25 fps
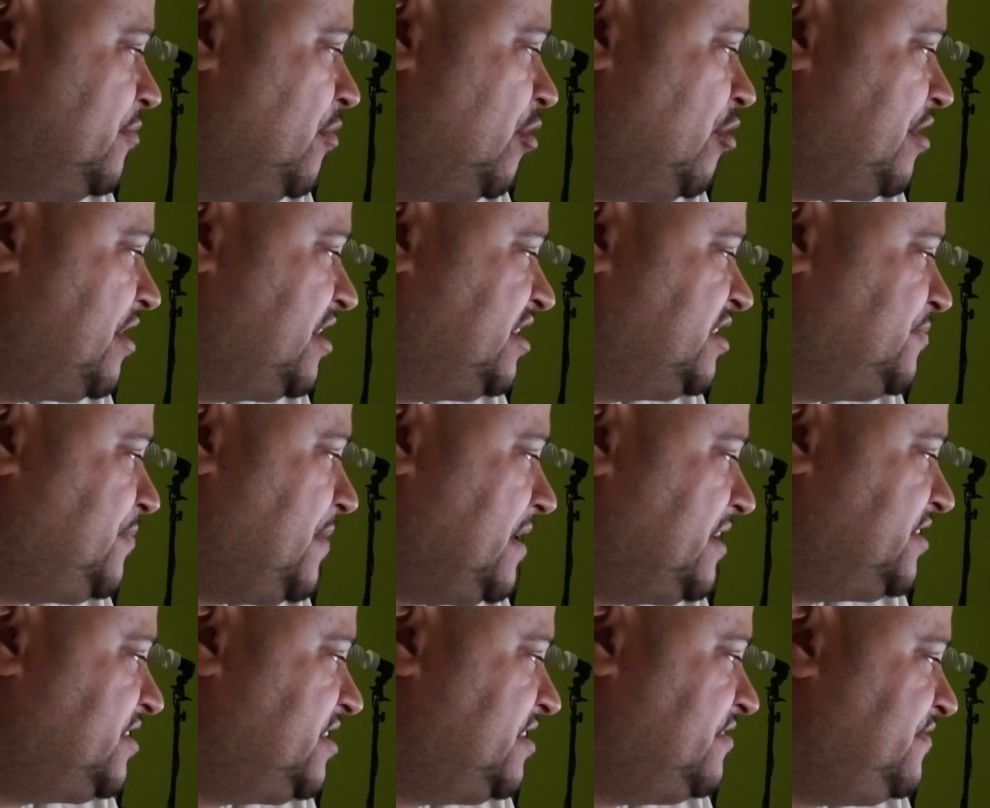more
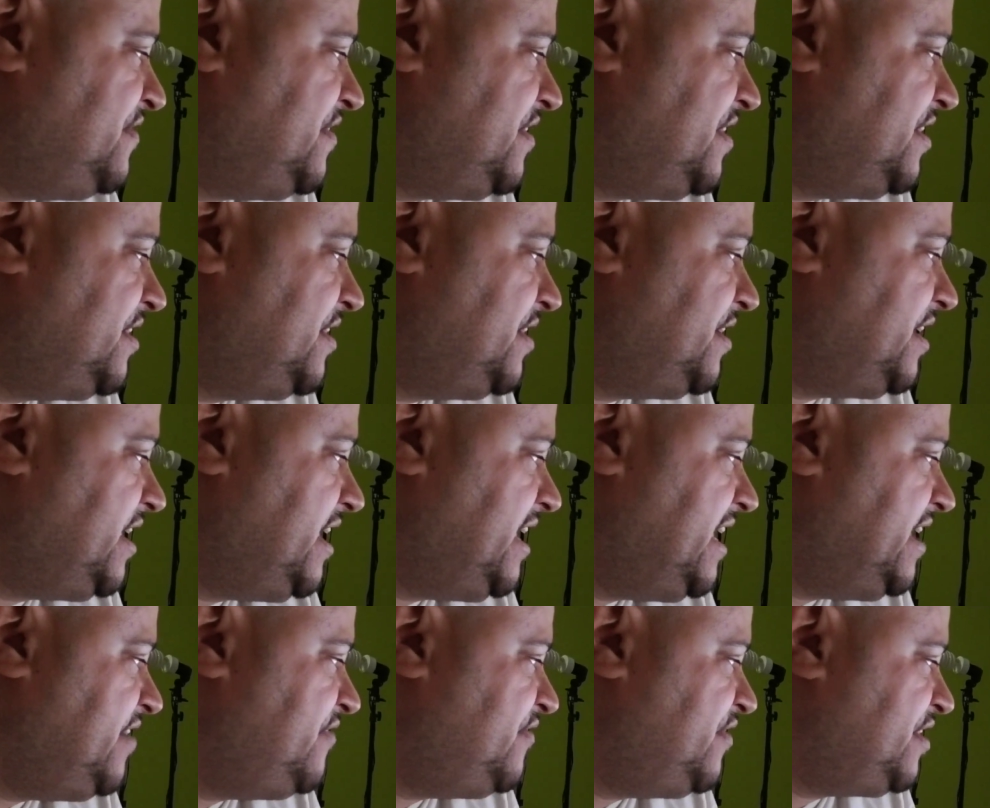expensive,
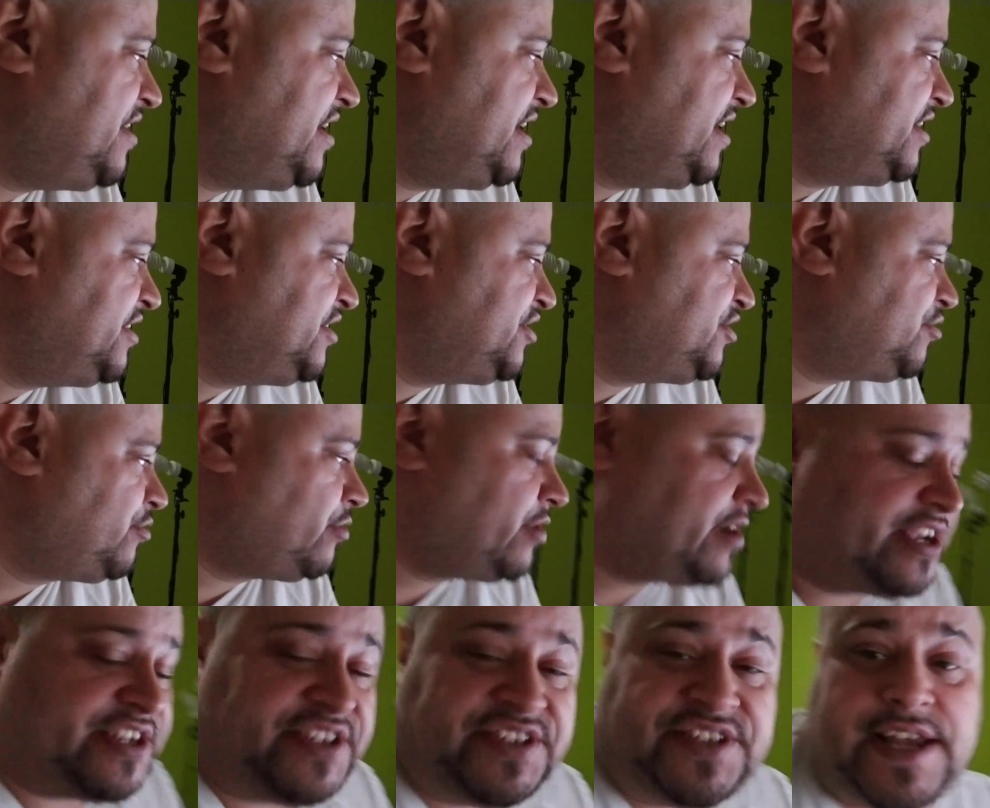even
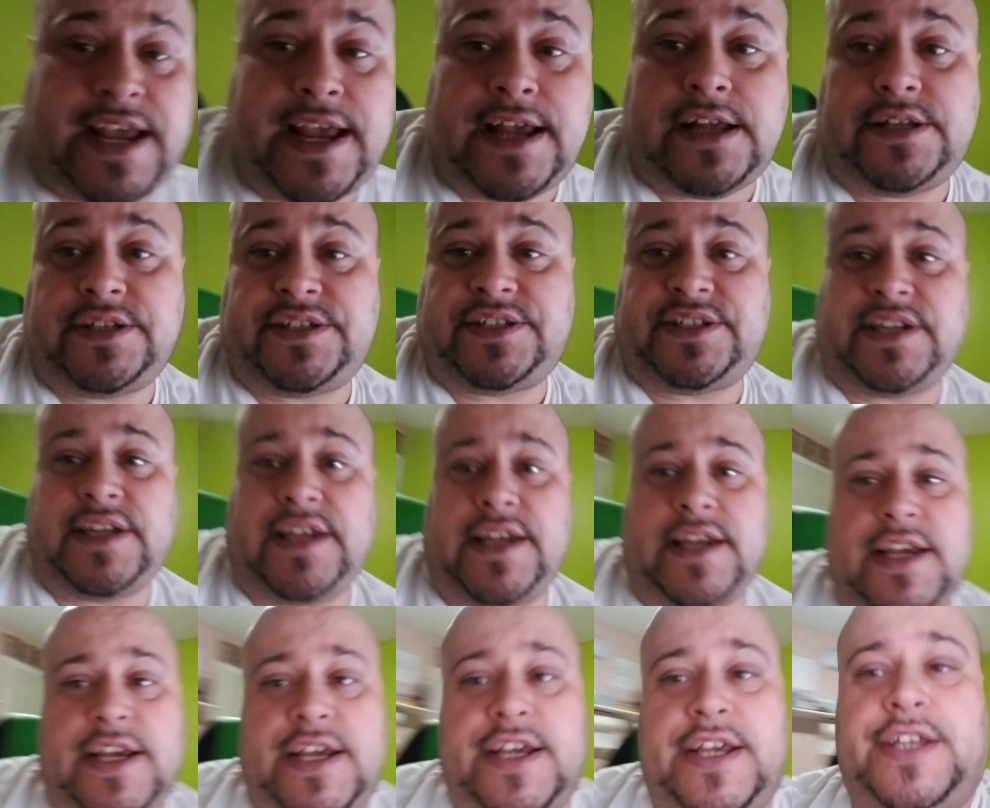historic sales.
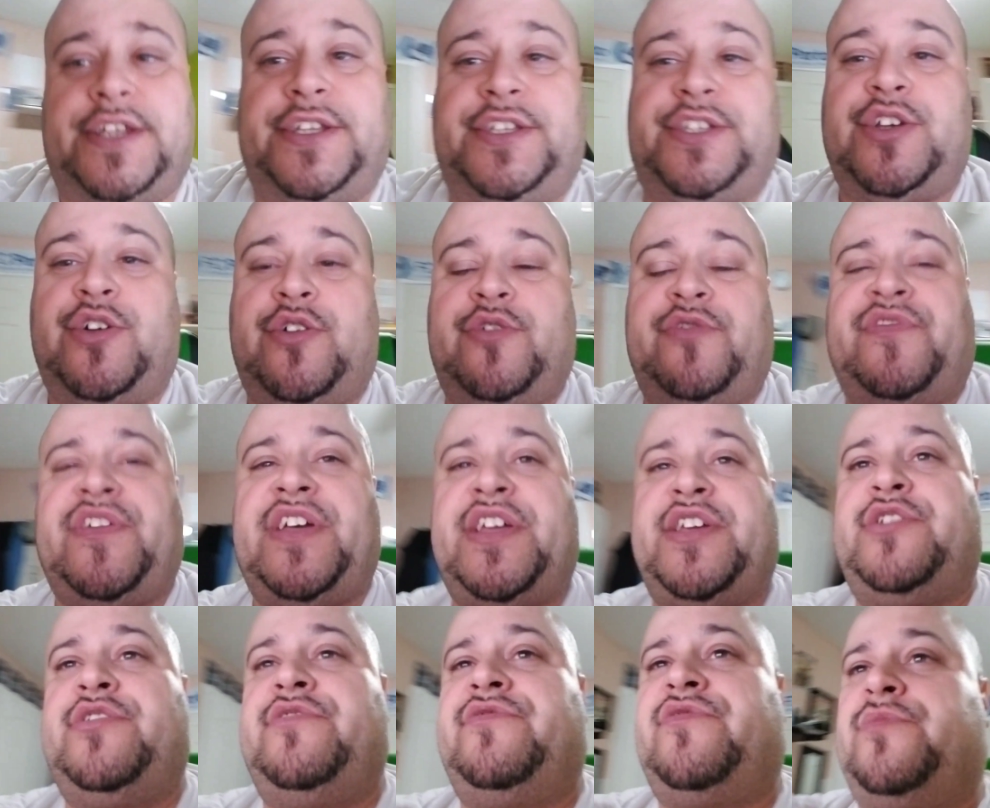So
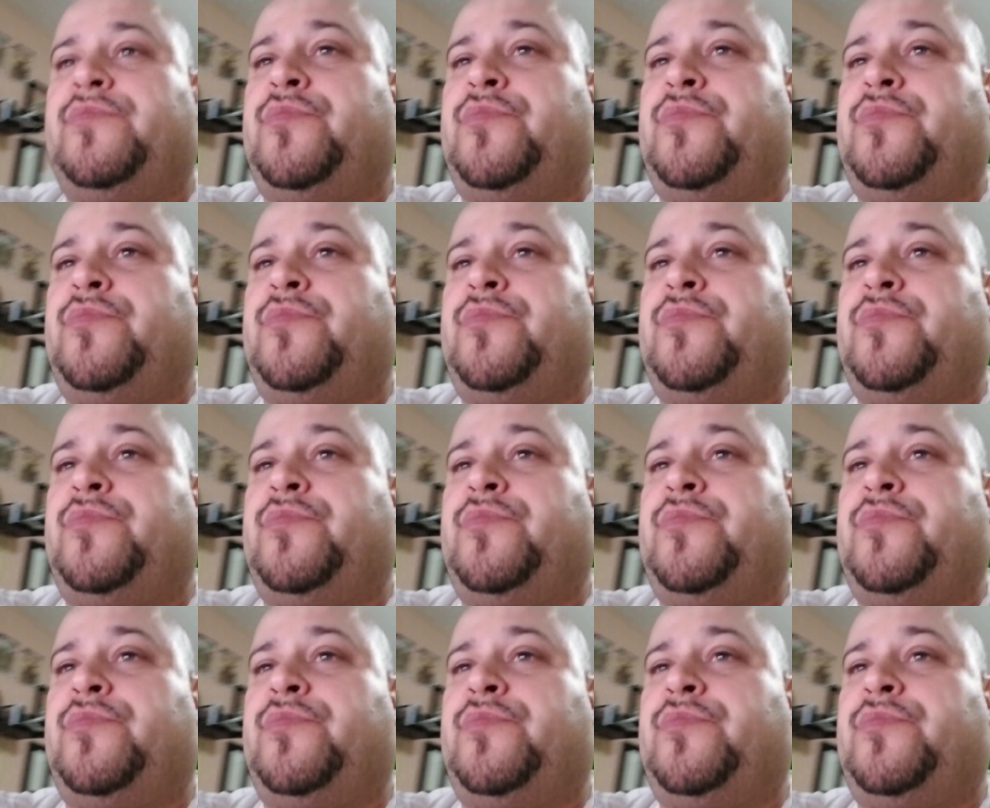Vancouver